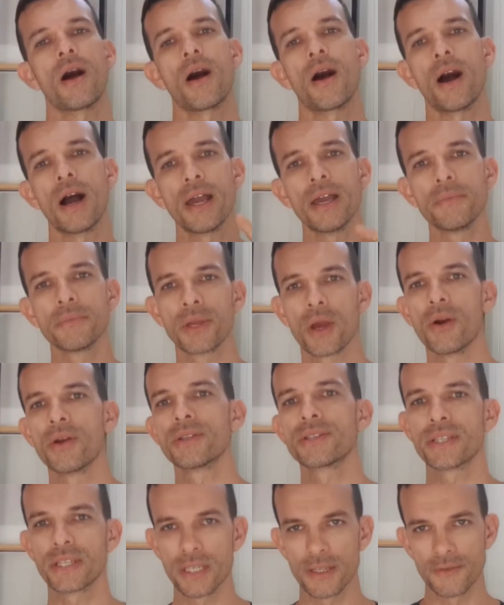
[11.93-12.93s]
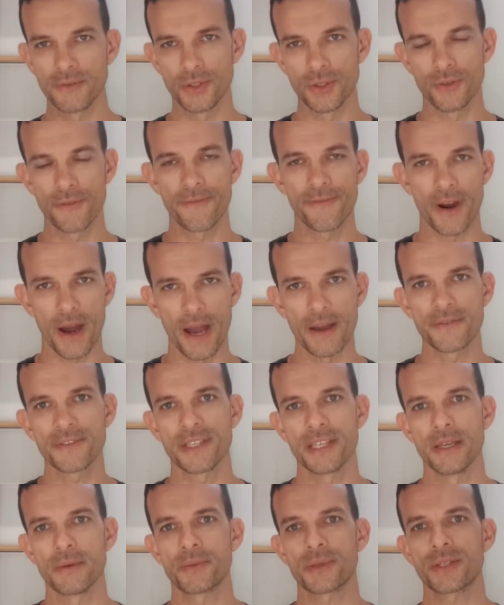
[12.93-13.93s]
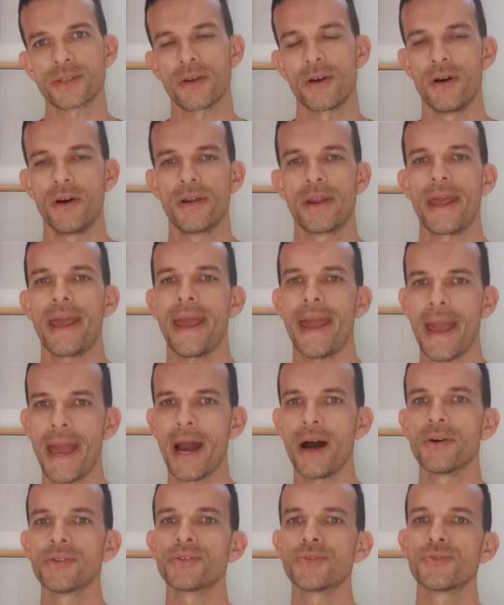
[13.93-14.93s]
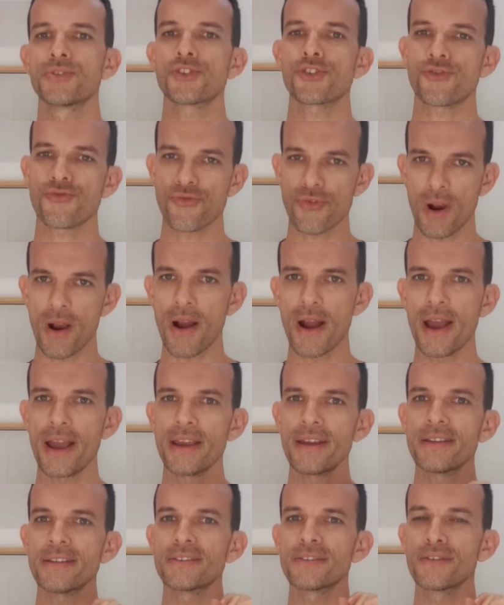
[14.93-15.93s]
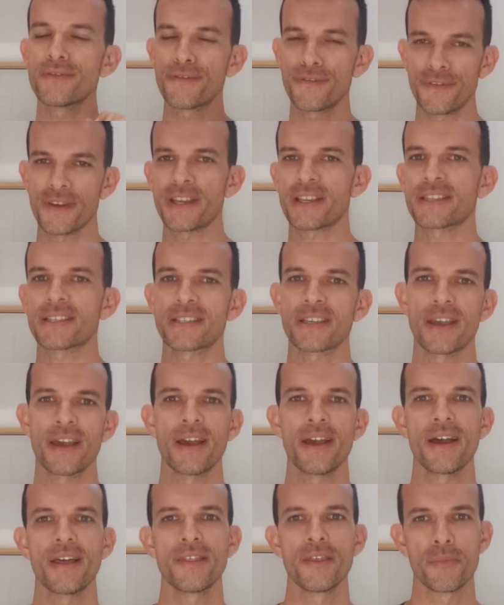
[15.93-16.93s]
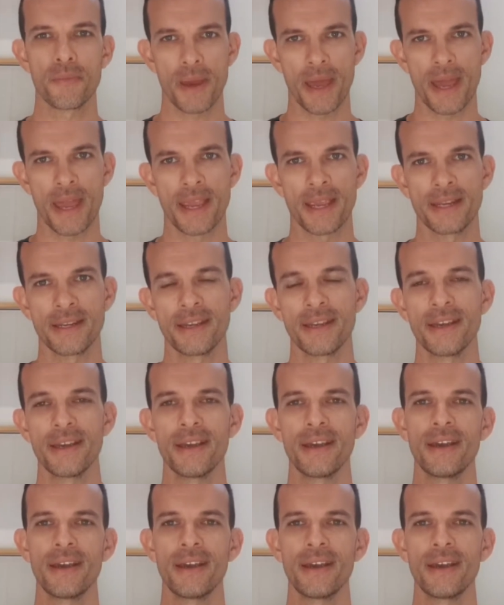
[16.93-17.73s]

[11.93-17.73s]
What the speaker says: I am going to give you 5 tips on how to try to fix the pain.